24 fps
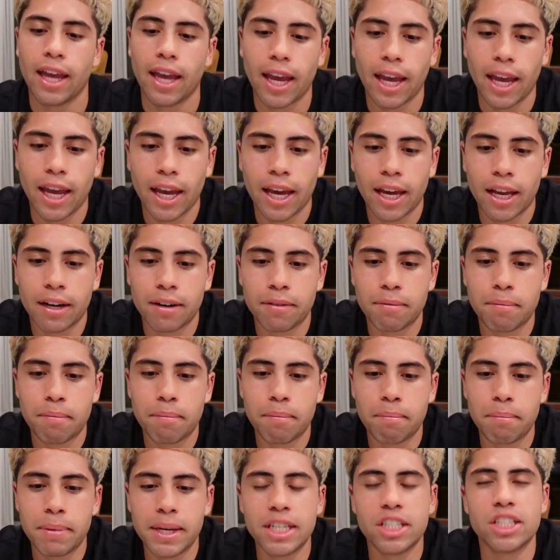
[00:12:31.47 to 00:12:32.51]
And
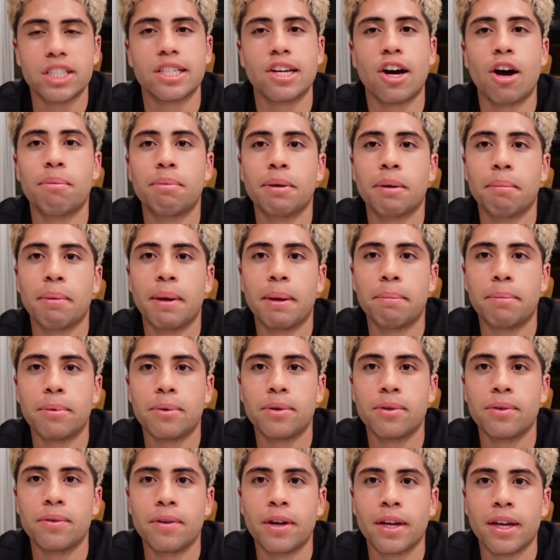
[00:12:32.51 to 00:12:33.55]
me just helping
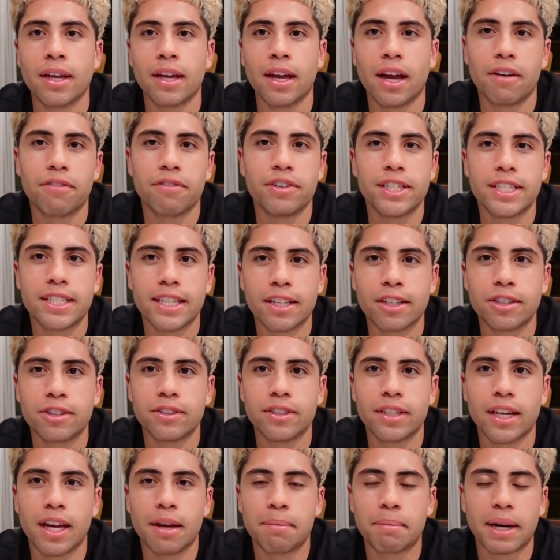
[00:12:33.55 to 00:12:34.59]
people every single
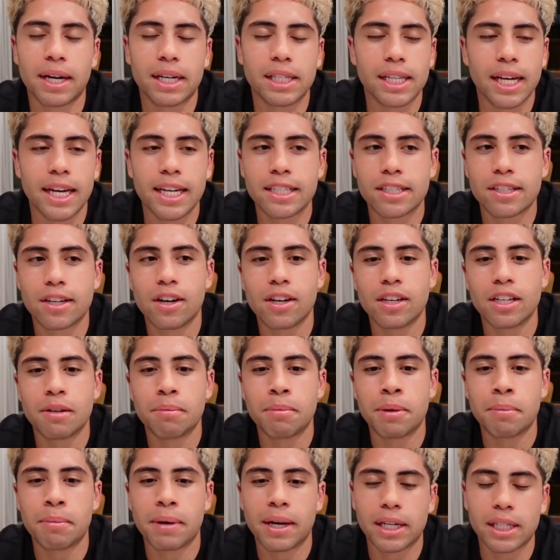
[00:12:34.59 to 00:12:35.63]
day, my clients calling
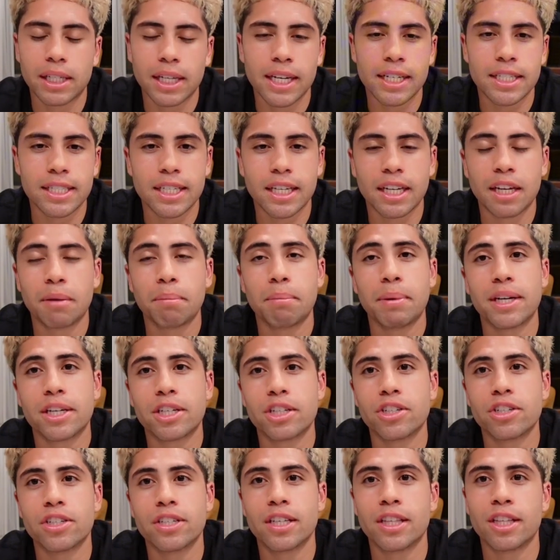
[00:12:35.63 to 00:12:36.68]
me, my clients sending
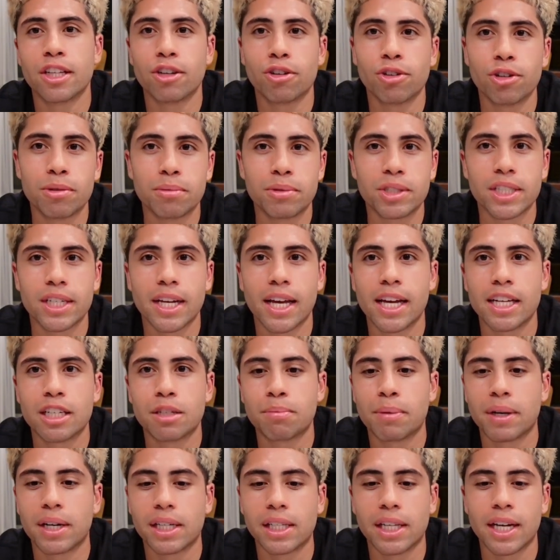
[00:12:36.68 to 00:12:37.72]
pictures in the group chats,
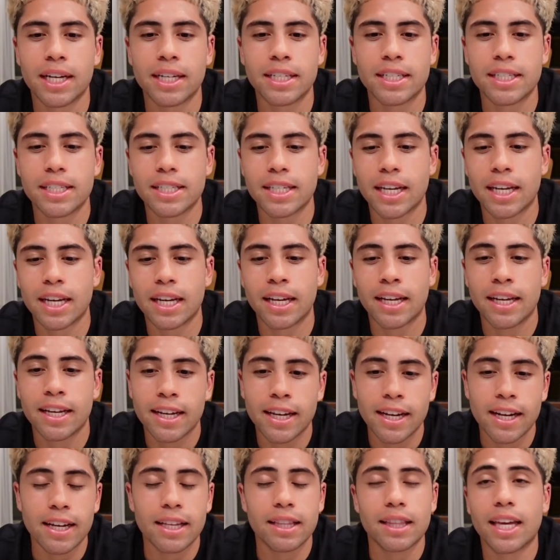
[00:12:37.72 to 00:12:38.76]
my clients saying
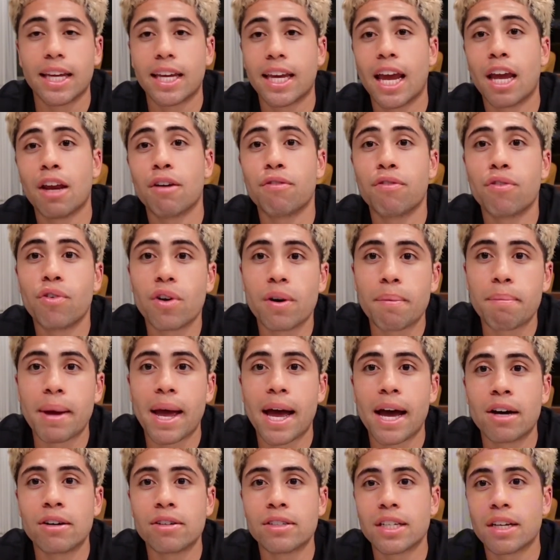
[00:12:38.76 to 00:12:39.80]
they gained 4
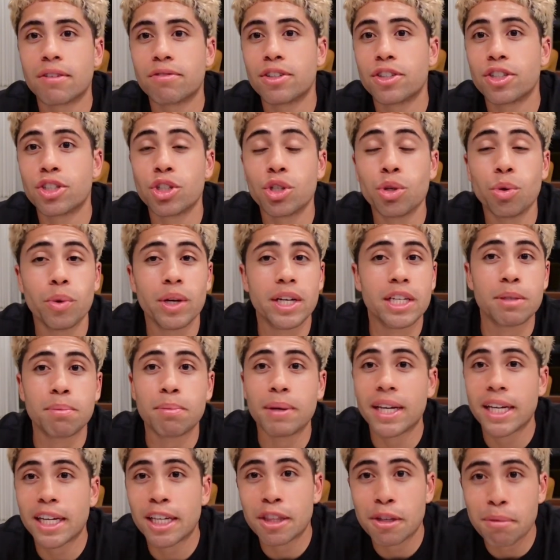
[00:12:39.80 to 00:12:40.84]
pounds after 2 weeks
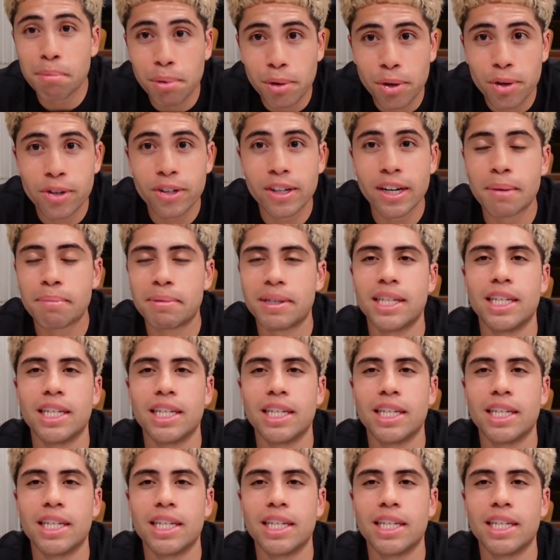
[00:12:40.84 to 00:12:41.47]
being in the program.